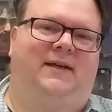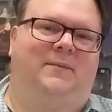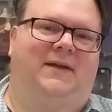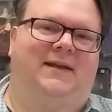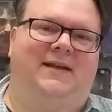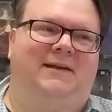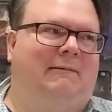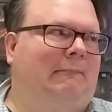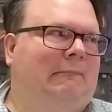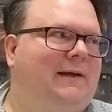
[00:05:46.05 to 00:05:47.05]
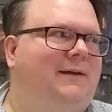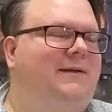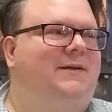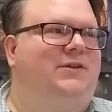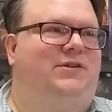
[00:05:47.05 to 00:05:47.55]
I mean,
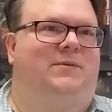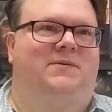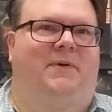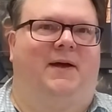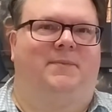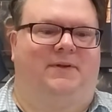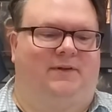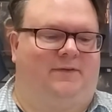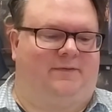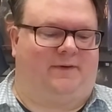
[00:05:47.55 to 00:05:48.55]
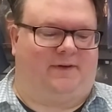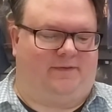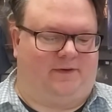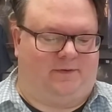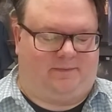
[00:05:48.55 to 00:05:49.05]
she was popular for a
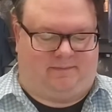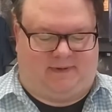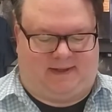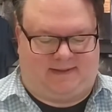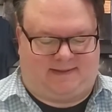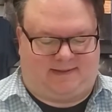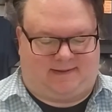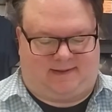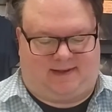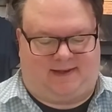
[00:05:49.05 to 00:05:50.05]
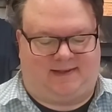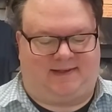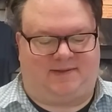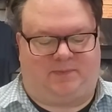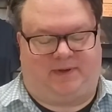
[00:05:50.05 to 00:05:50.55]
few minutes in the
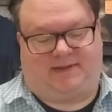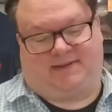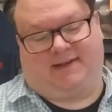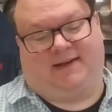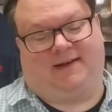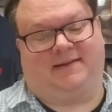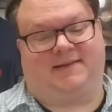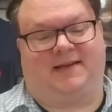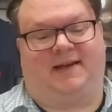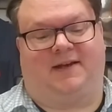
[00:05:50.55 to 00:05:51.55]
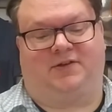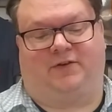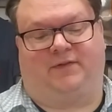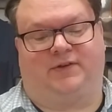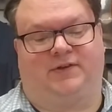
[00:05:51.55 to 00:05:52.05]
90s, but uh, say her
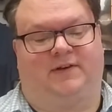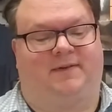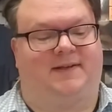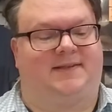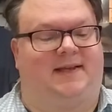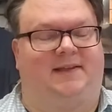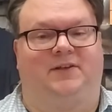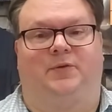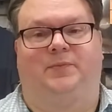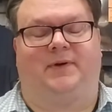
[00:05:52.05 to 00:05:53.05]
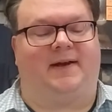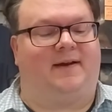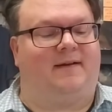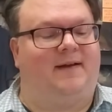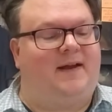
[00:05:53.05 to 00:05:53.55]
version of I Say a Little
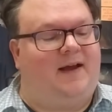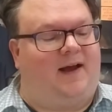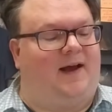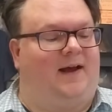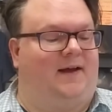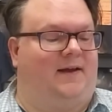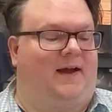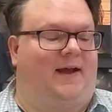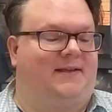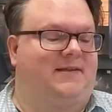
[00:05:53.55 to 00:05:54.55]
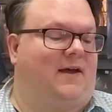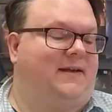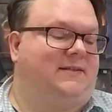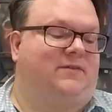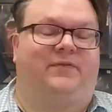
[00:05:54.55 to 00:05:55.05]
Prayer uh, has
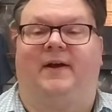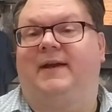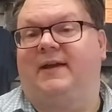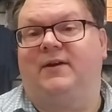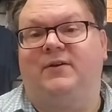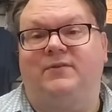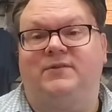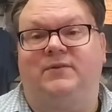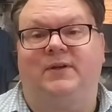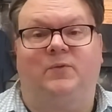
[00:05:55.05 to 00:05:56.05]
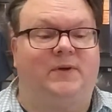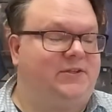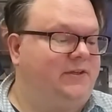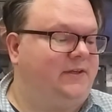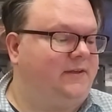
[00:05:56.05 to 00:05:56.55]
Ani DiFranco doing
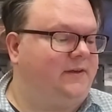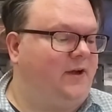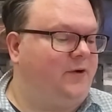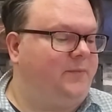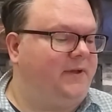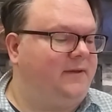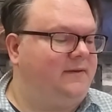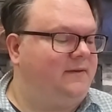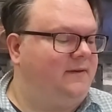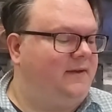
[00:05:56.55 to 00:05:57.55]
Wishing and Hoping,